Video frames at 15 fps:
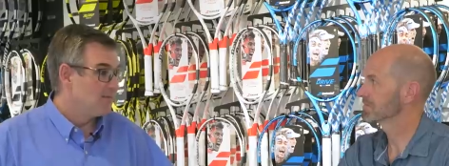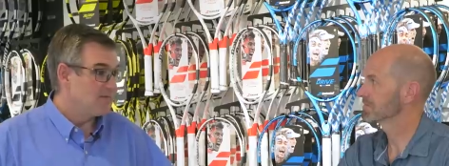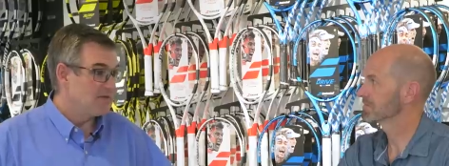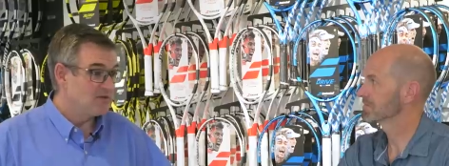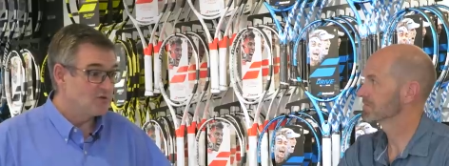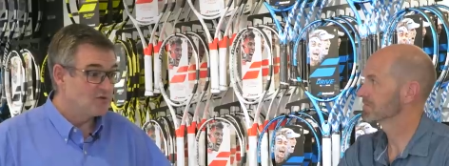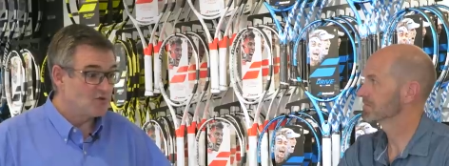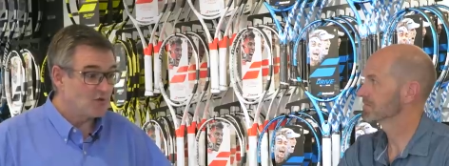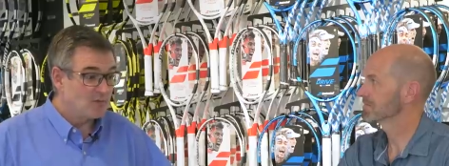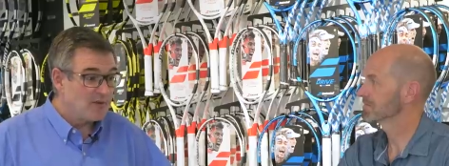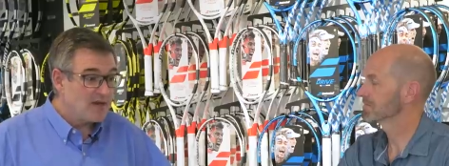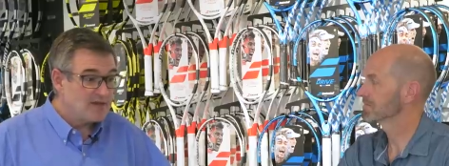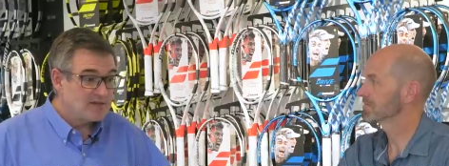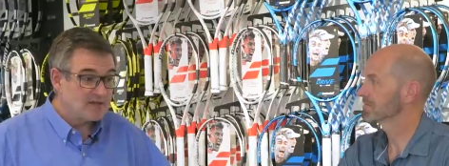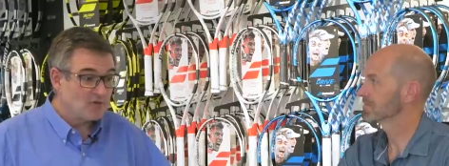Speaker 1: is a strong
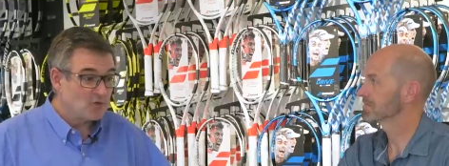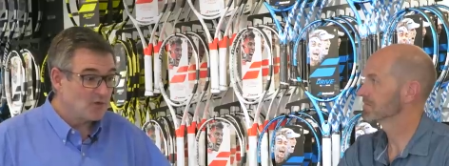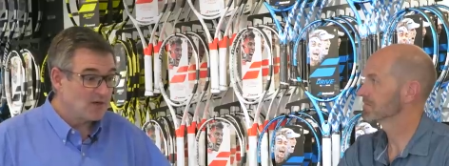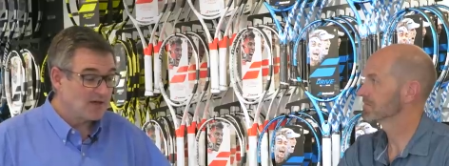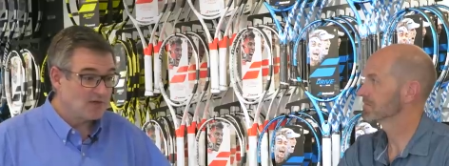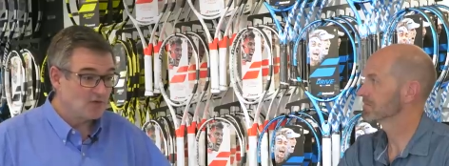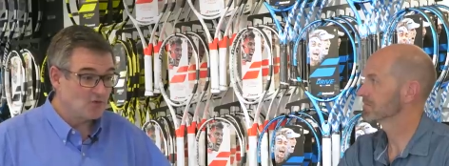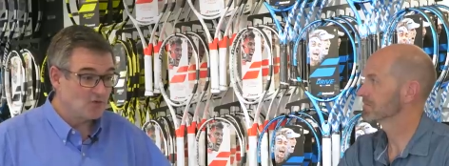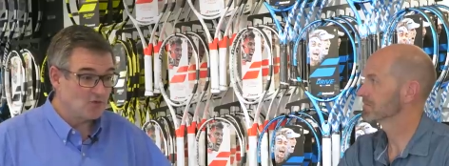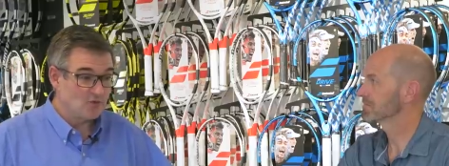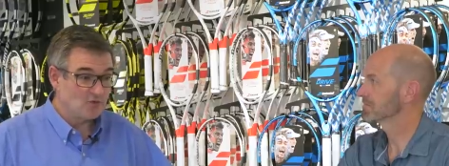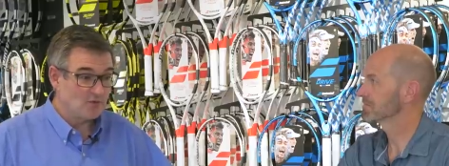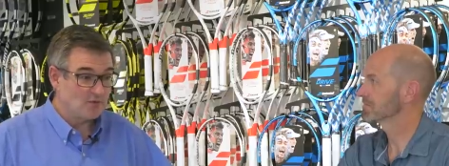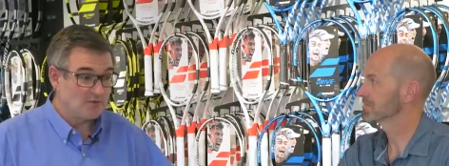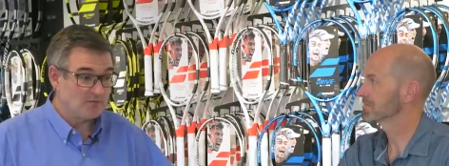base in talking
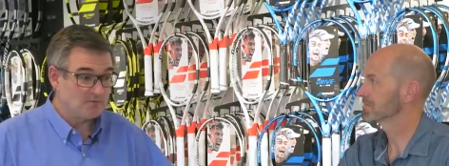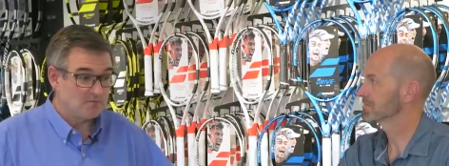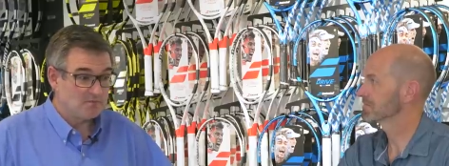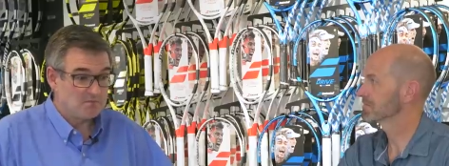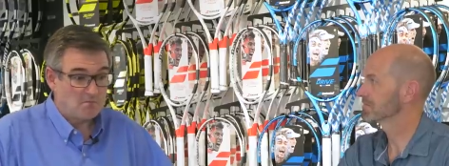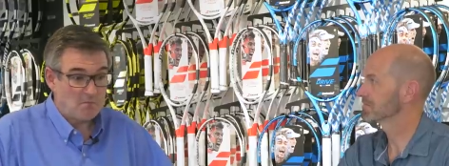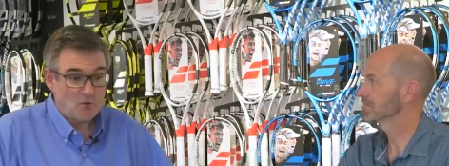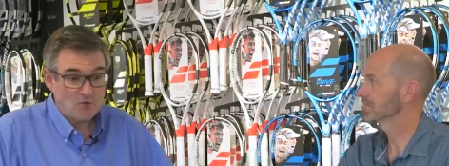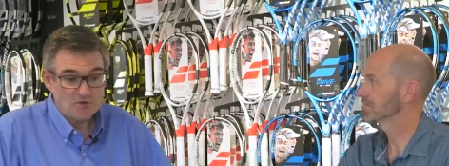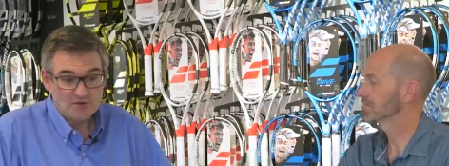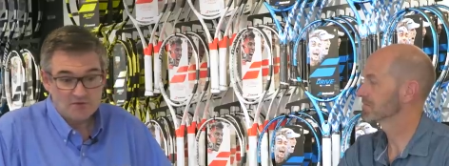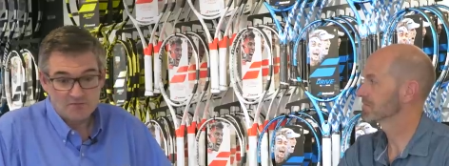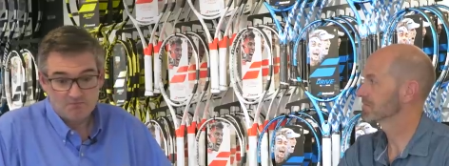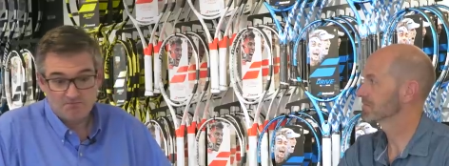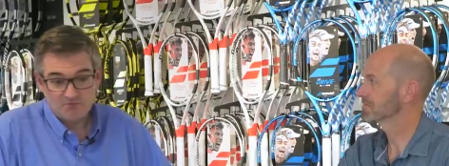to, I mean,
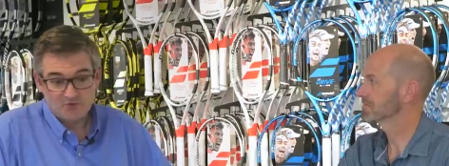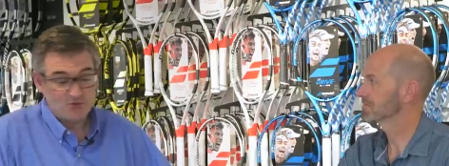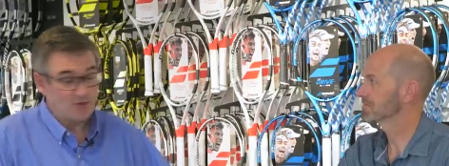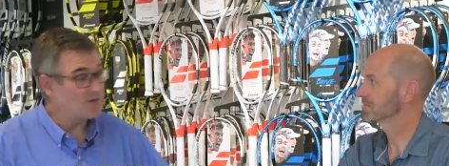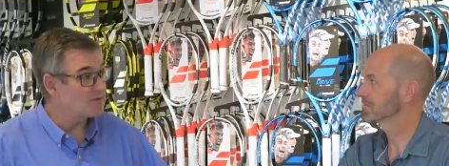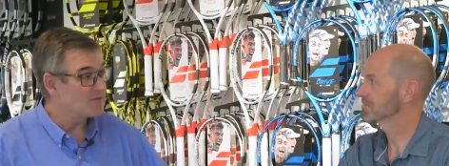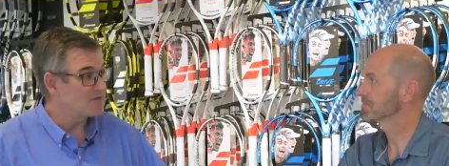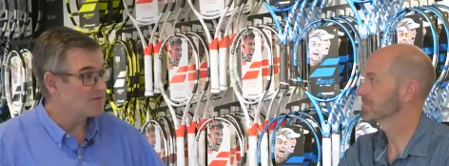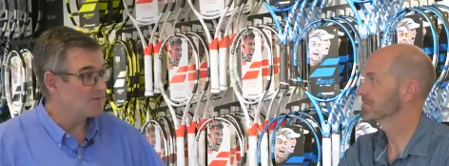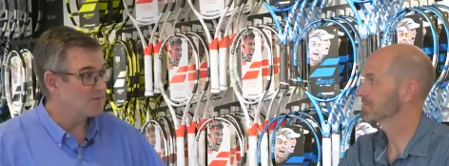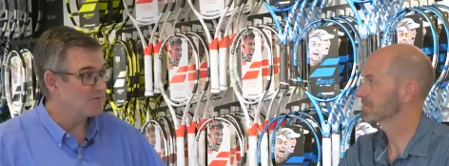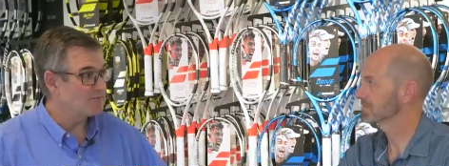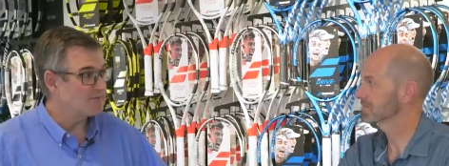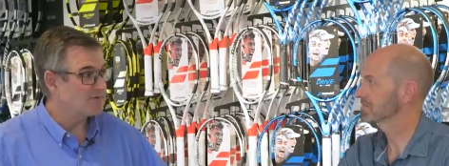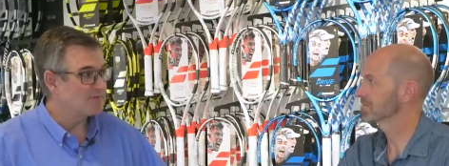most stringers. I
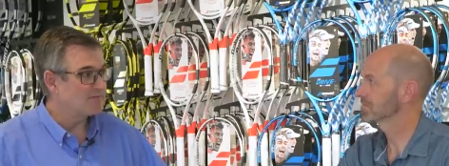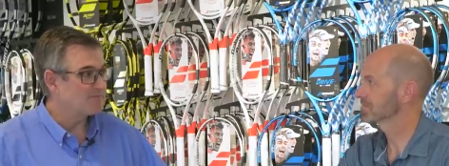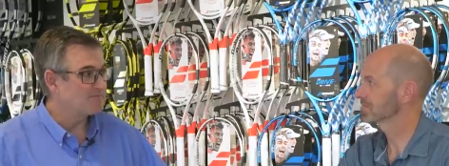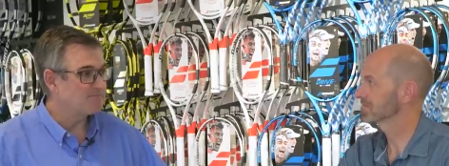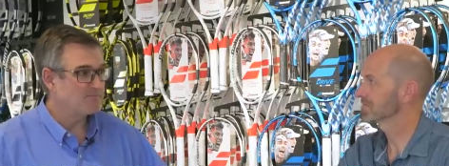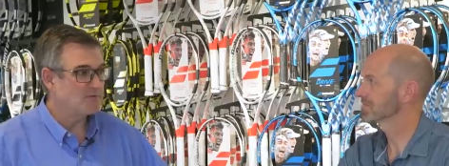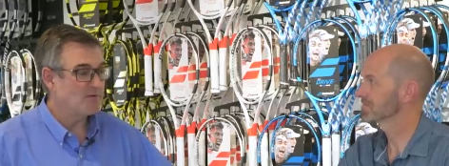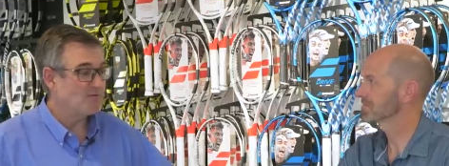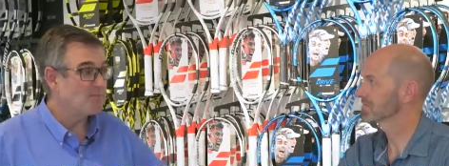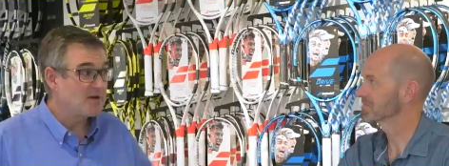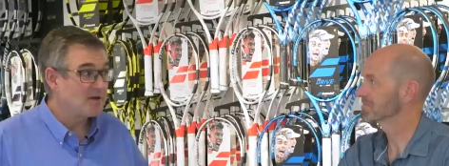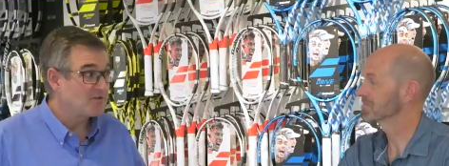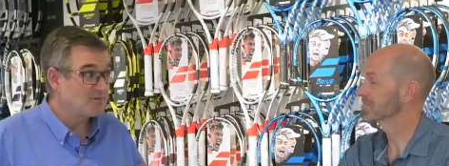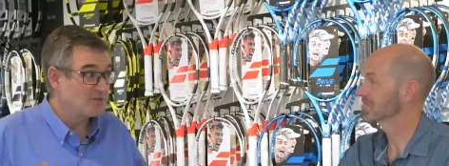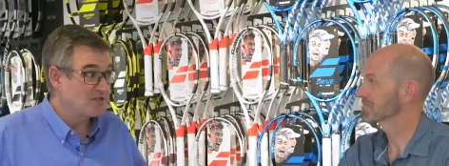mean, when you have a
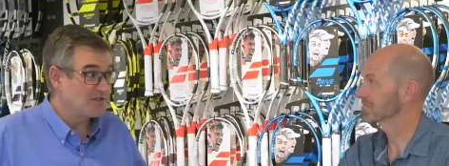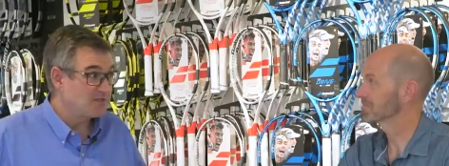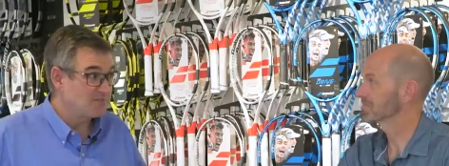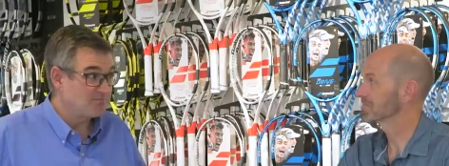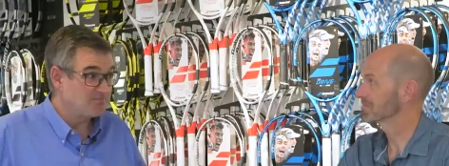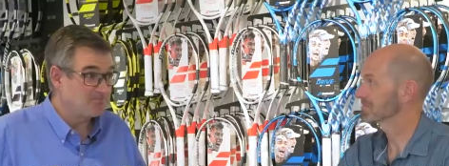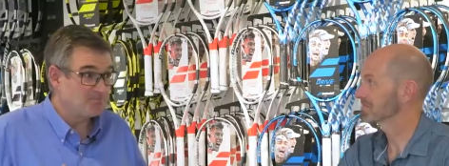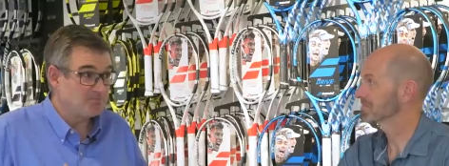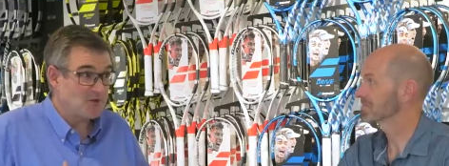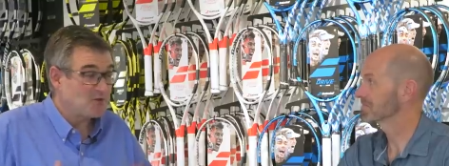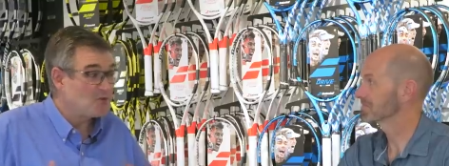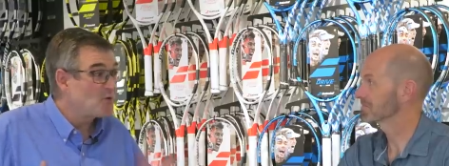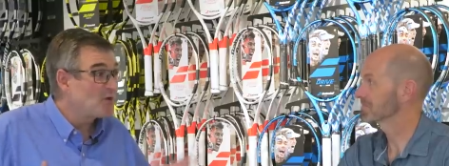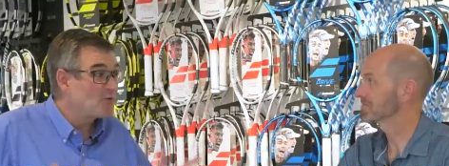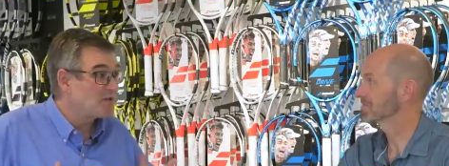player which is
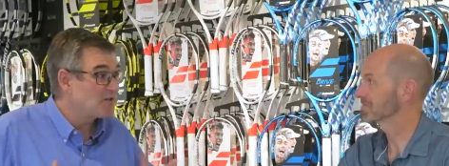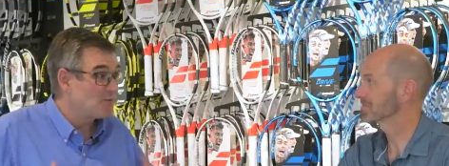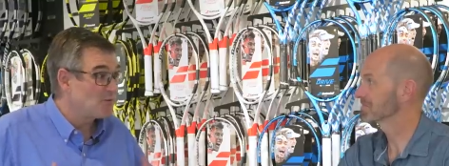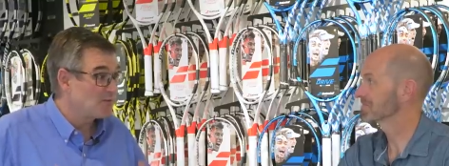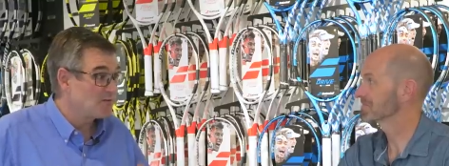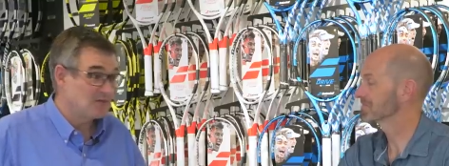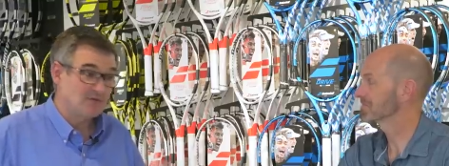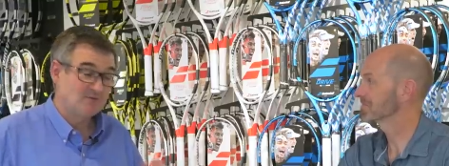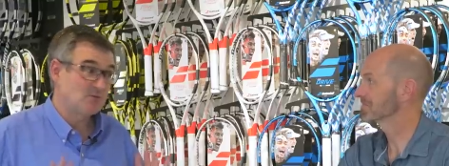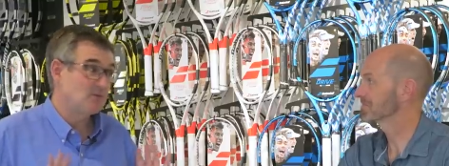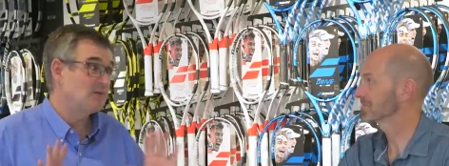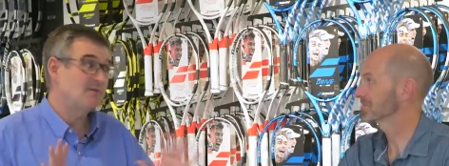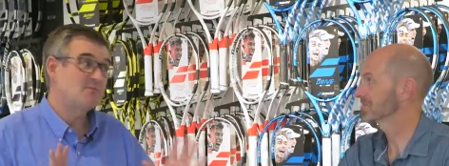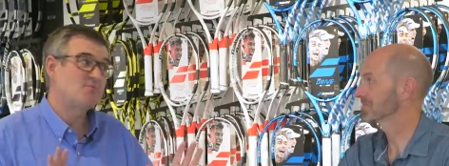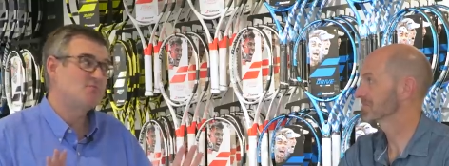not knowing what he wants, if you
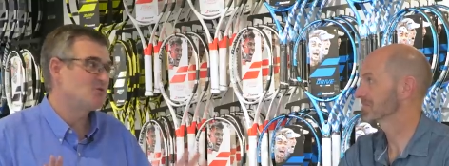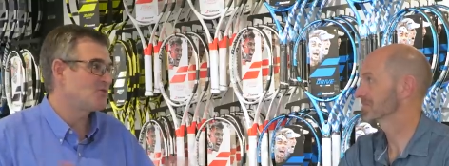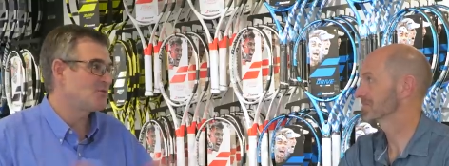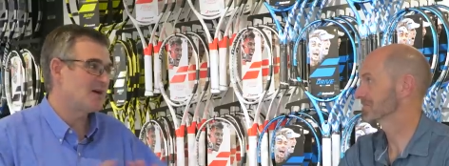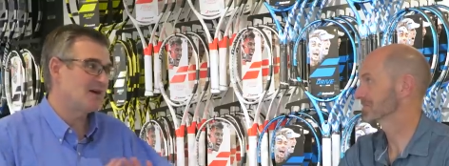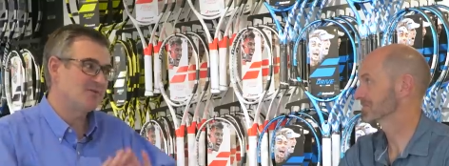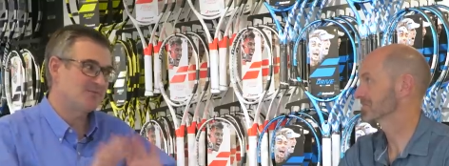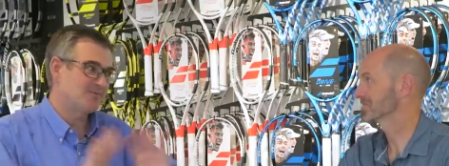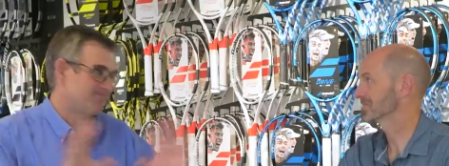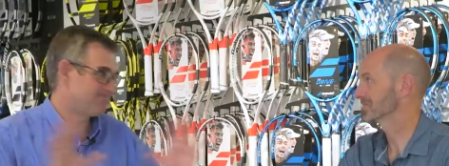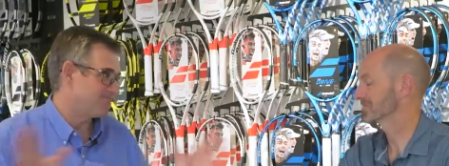give him a Pure Drive,